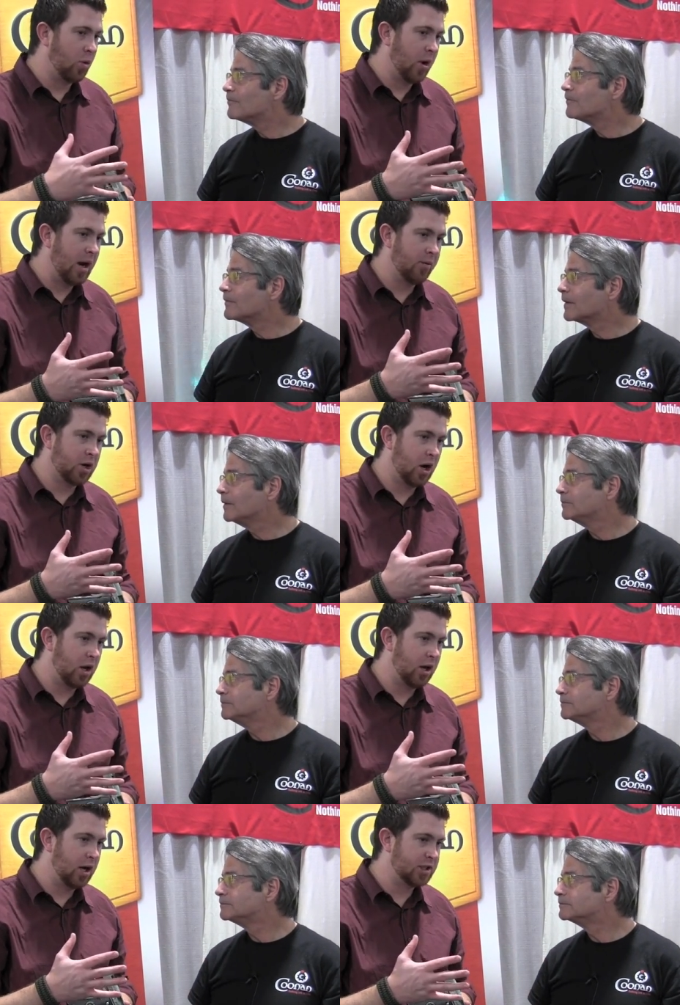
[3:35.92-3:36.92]
Speaker 1: are what I would
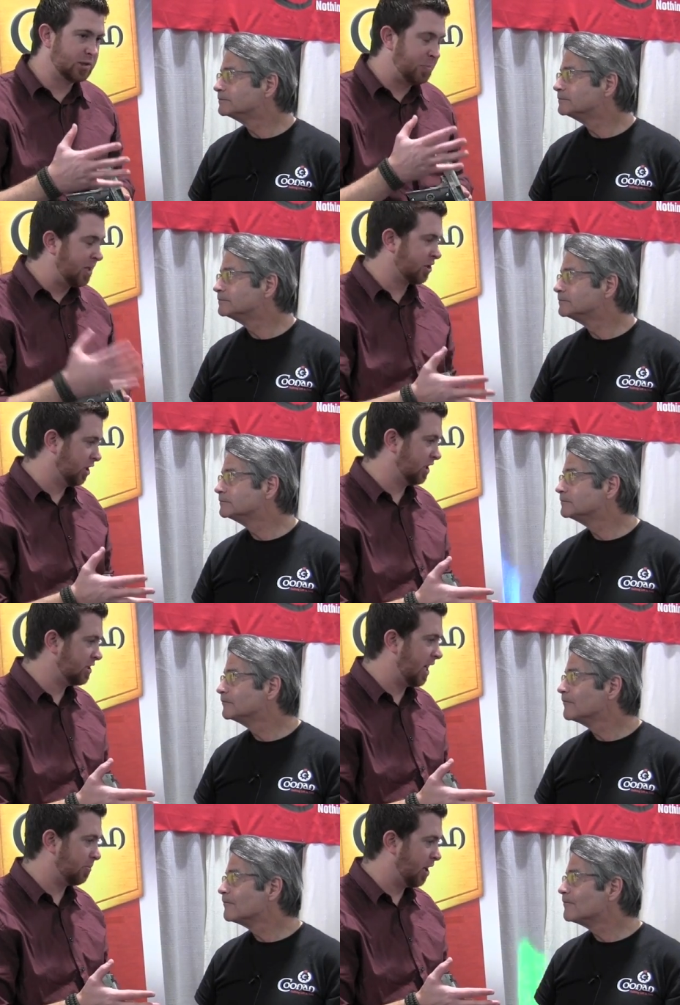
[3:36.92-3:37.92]
call a
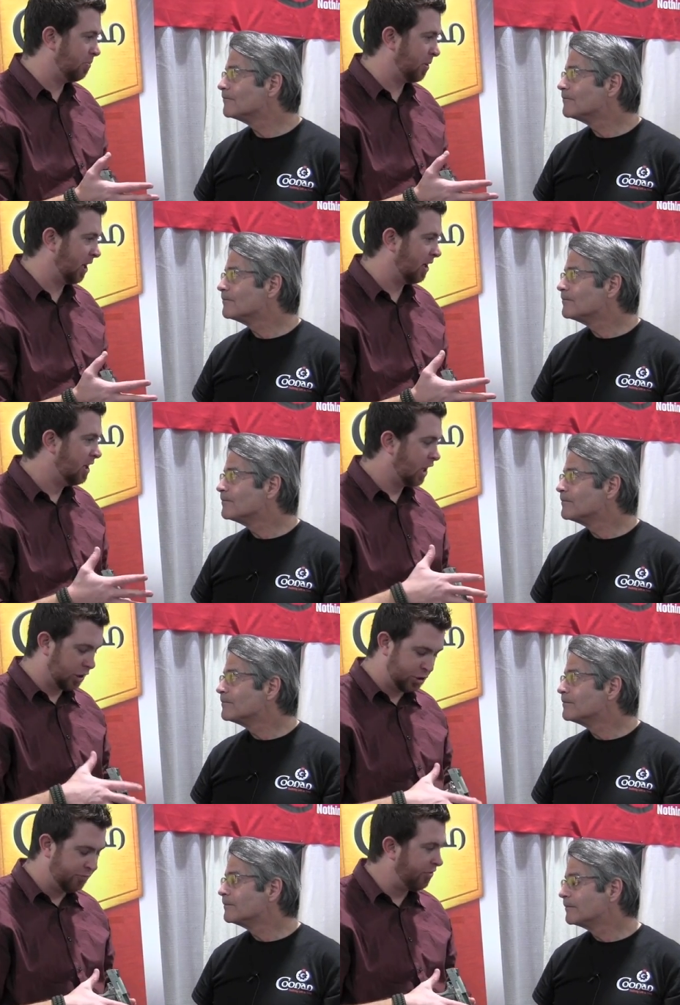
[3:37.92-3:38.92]
specialist type company
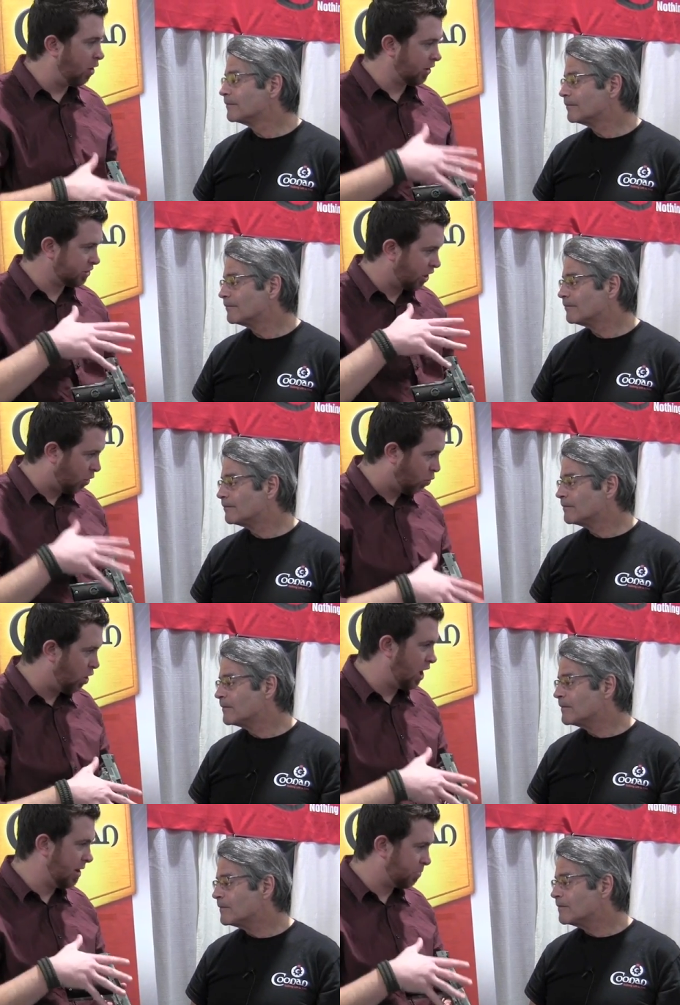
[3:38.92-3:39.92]
because you focus
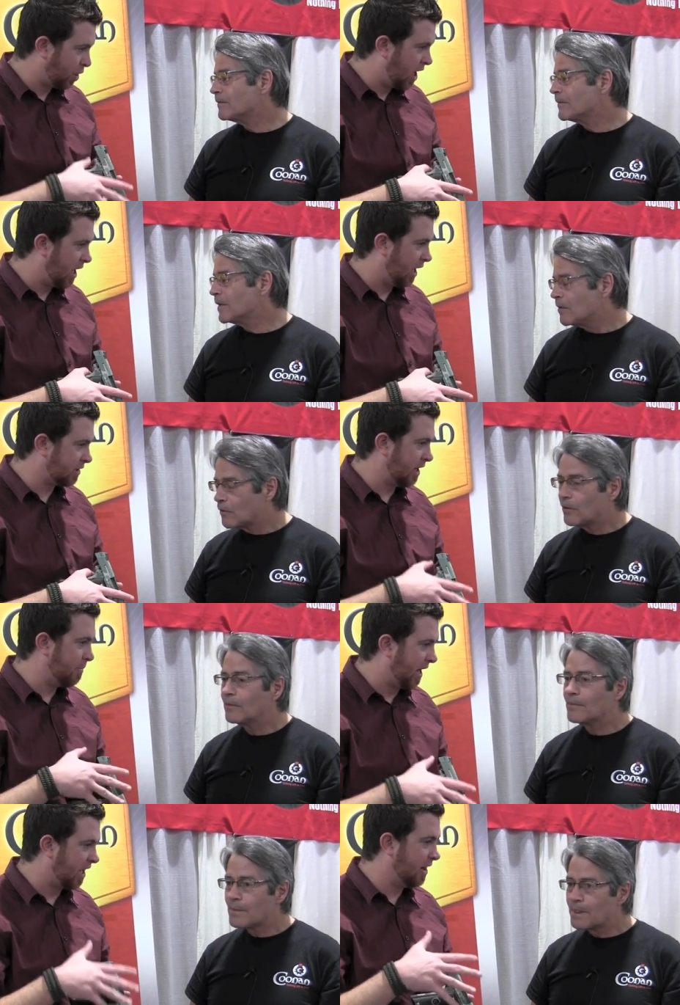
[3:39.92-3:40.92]
on one product
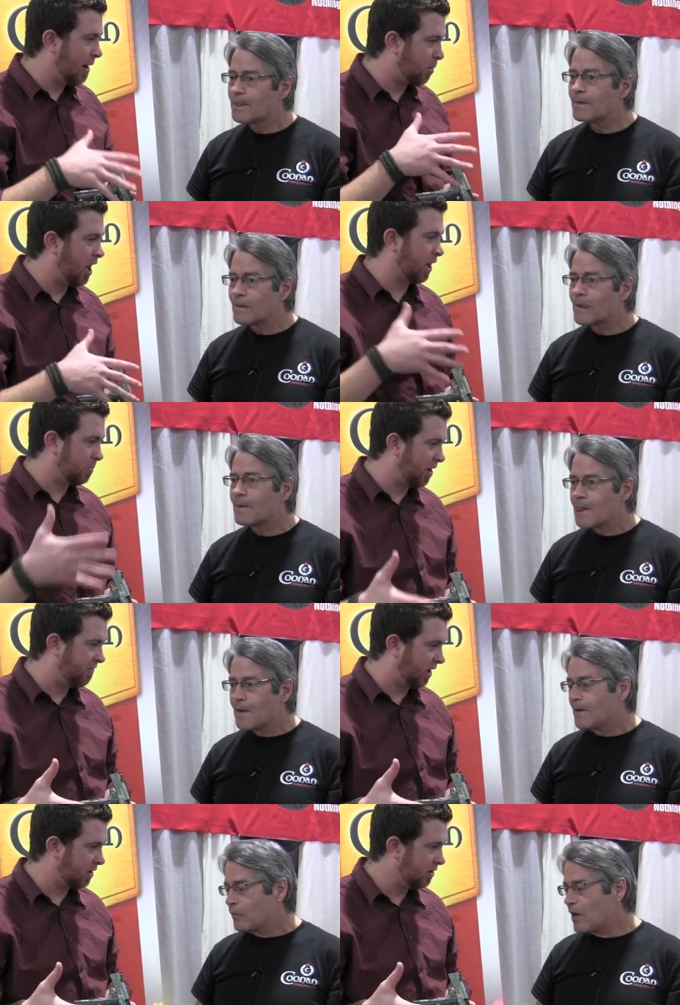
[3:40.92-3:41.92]
and making that product
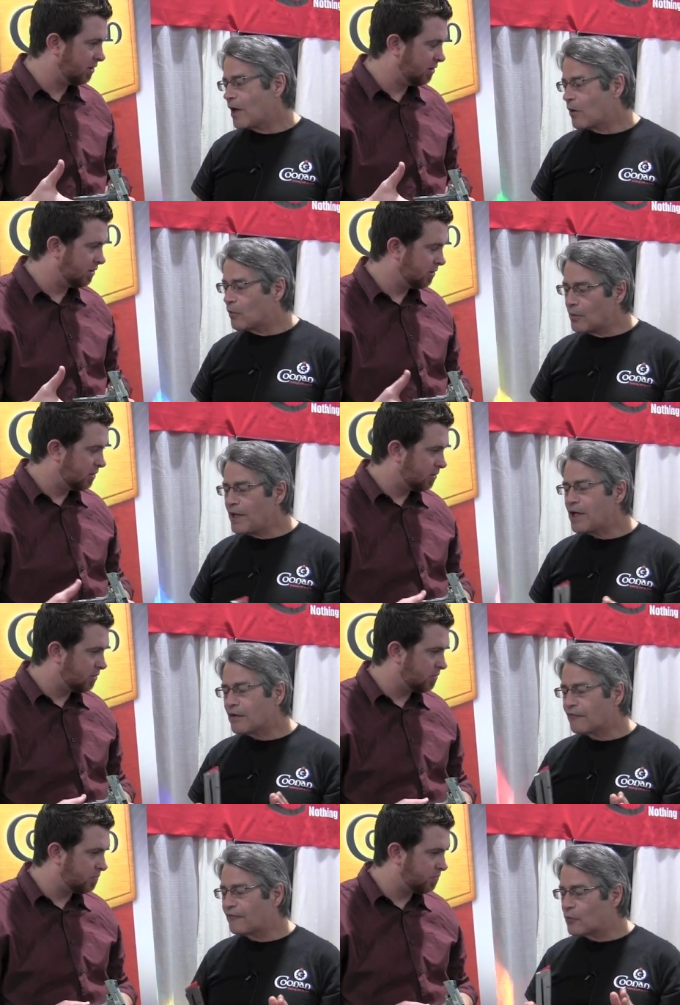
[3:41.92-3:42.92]
perfect.
Speaker 2: Well, we
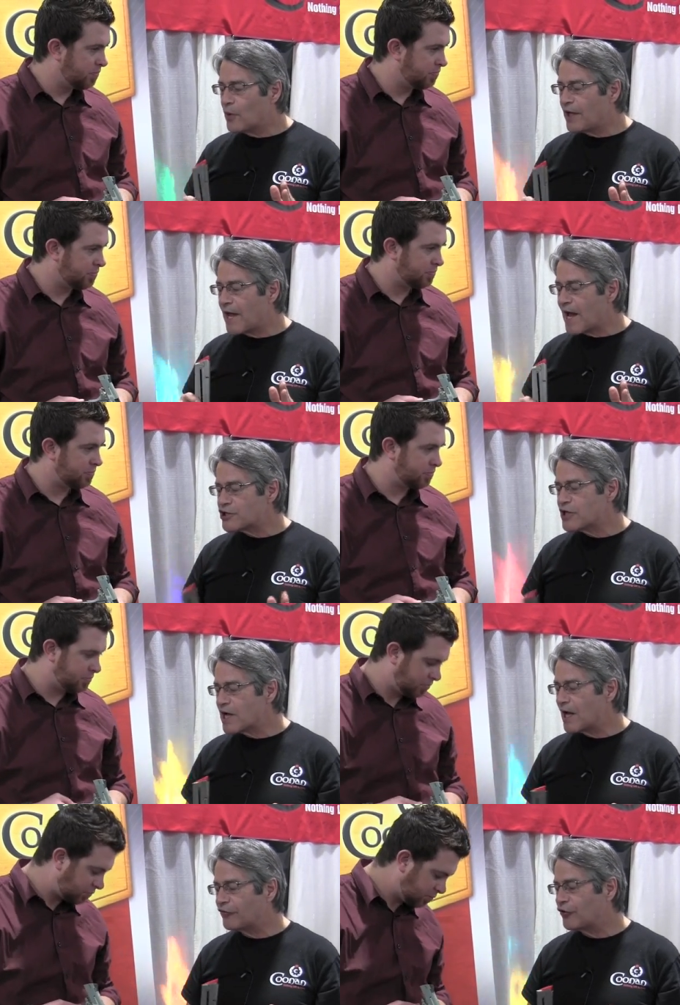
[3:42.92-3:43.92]
we
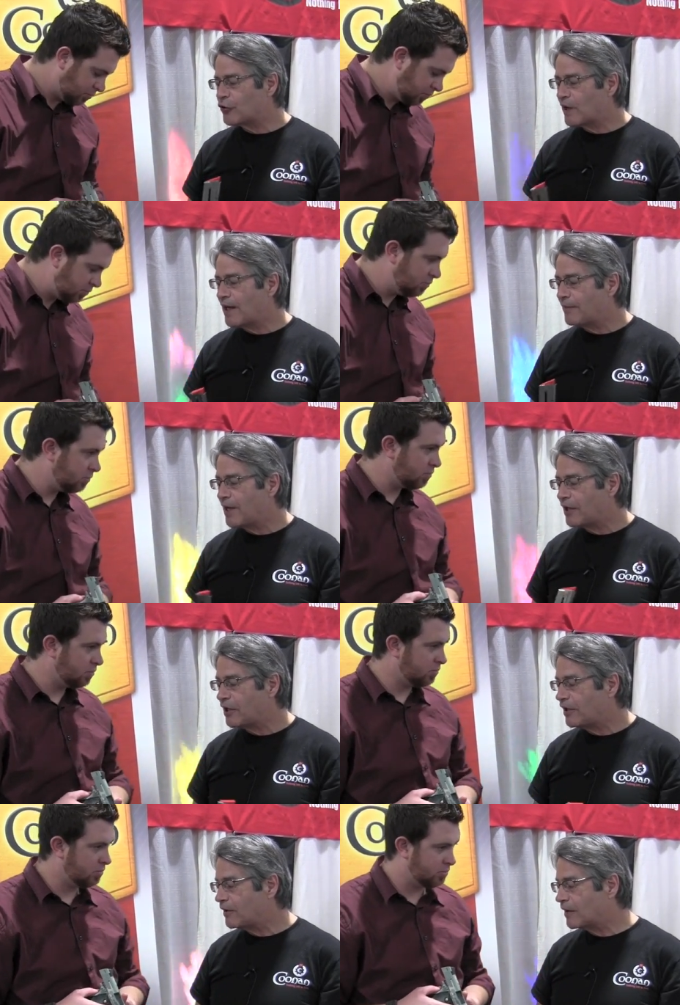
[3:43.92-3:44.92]
actually concentrate on
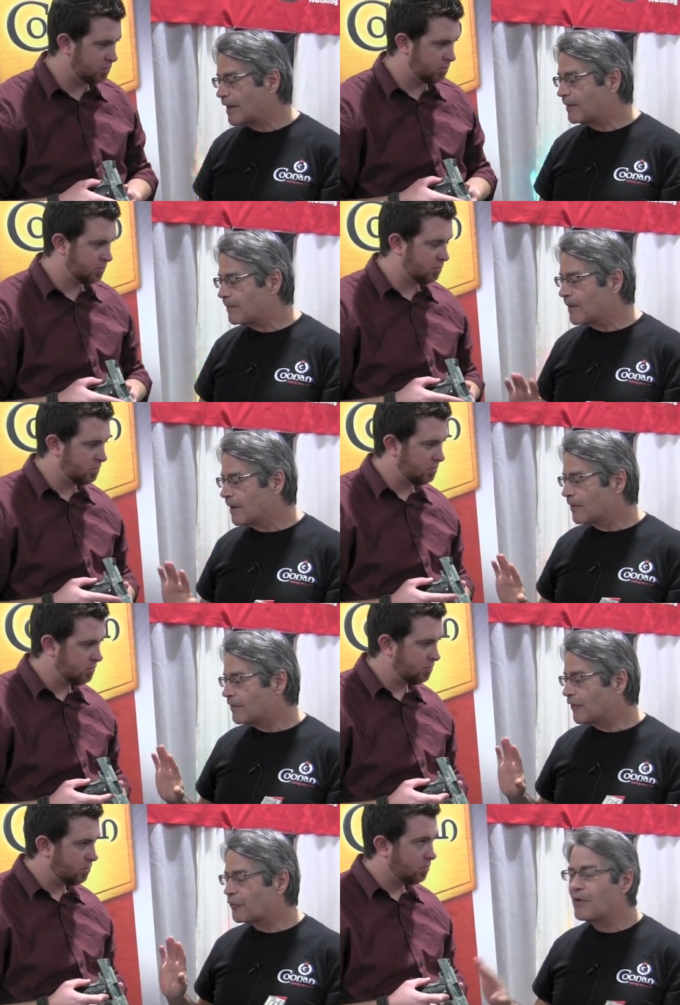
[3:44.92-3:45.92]
making like
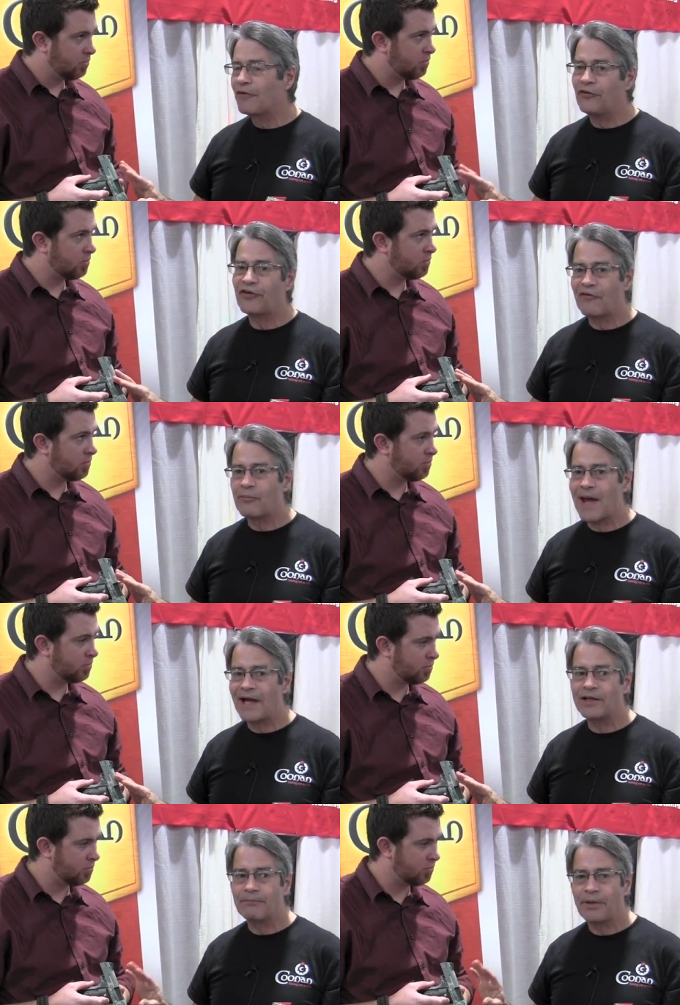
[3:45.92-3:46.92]
the 357
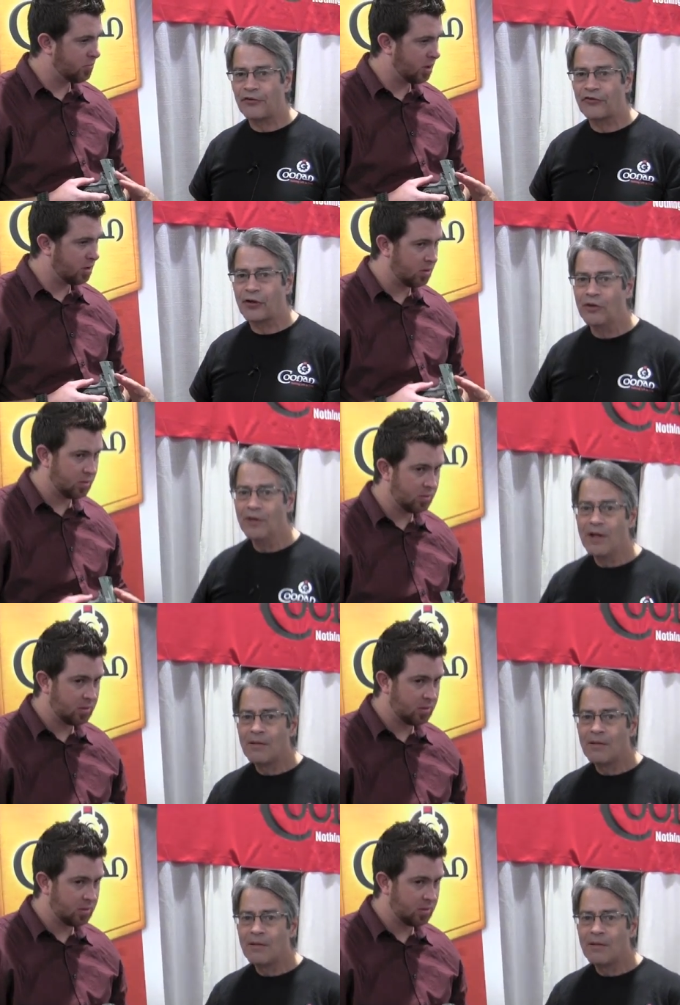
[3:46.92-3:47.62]
Magnum pistol,